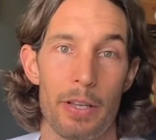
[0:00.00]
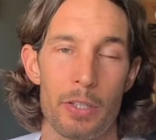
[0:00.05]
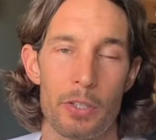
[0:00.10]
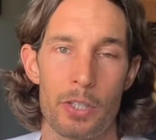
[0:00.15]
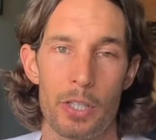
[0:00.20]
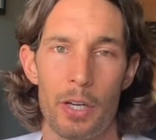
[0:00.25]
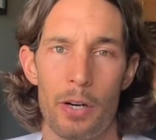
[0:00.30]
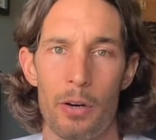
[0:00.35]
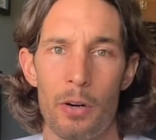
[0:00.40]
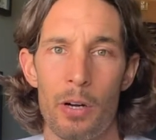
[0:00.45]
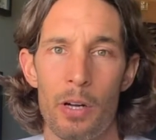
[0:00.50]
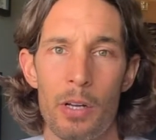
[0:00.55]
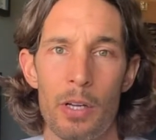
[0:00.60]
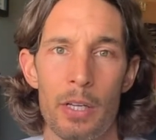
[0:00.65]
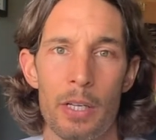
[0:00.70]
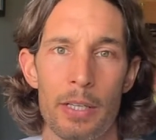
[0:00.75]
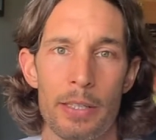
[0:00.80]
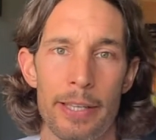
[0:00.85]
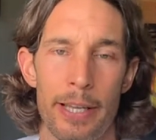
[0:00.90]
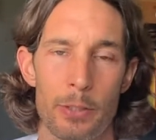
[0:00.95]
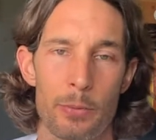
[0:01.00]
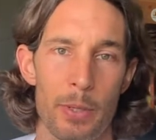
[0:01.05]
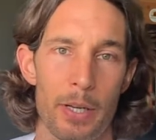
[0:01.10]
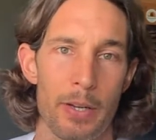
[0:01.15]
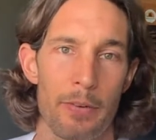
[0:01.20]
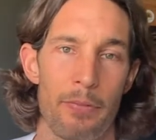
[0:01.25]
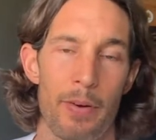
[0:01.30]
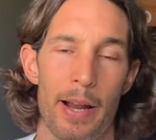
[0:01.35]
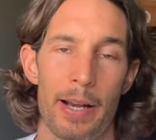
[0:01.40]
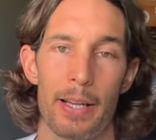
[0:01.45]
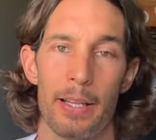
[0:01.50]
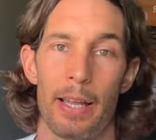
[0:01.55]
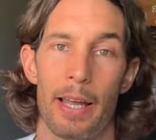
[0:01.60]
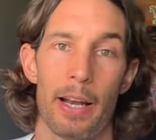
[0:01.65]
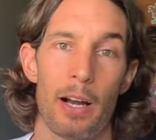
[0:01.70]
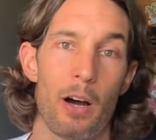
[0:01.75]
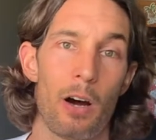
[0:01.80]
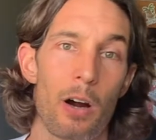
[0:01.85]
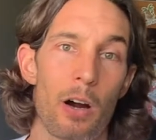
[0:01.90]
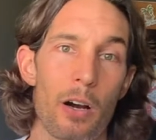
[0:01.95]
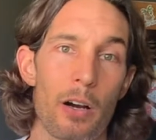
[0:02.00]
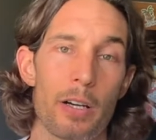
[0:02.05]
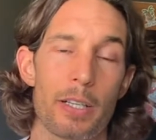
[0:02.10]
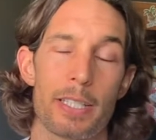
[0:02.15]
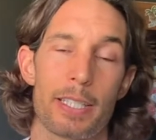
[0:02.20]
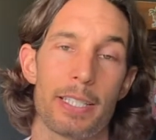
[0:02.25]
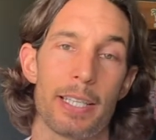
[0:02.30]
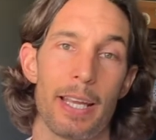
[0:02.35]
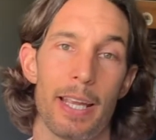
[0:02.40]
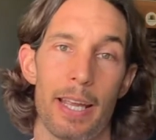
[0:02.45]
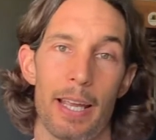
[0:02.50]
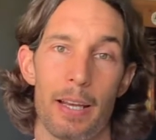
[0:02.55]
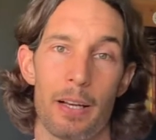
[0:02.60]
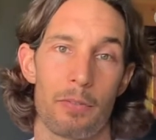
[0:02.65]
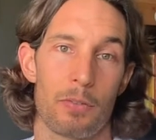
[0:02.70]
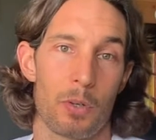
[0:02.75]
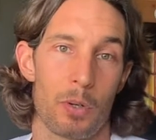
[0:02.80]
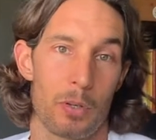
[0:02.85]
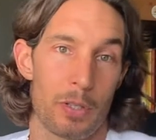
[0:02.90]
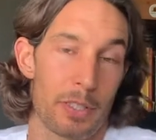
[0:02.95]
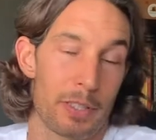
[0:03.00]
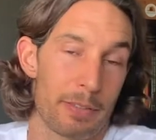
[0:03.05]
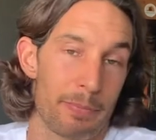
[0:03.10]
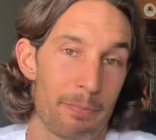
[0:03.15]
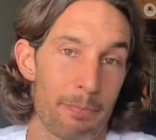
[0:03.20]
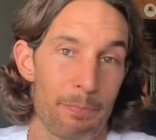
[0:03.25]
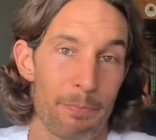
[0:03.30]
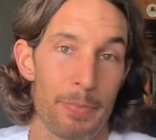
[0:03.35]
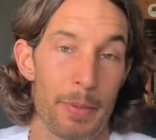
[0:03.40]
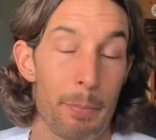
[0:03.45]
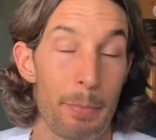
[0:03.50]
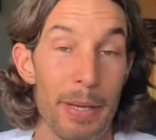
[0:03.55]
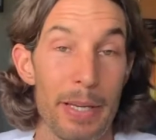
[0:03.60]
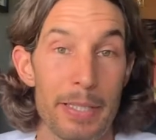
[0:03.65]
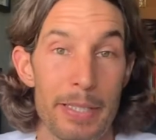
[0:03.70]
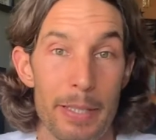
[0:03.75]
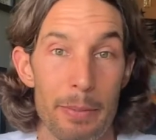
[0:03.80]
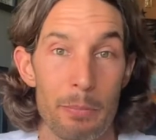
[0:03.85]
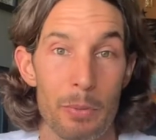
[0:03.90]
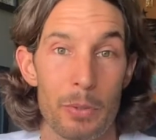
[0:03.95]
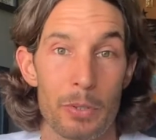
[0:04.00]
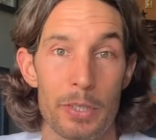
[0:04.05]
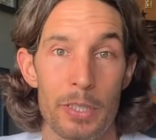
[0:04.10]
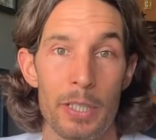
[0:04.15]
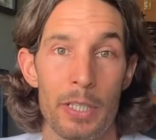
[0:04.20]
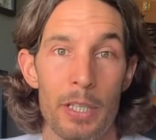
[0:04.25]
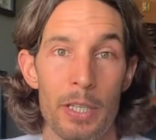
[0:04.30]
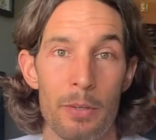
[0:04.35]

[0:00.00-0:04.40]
And so that's why you find a lot of hearts and, of course, the peace symbols.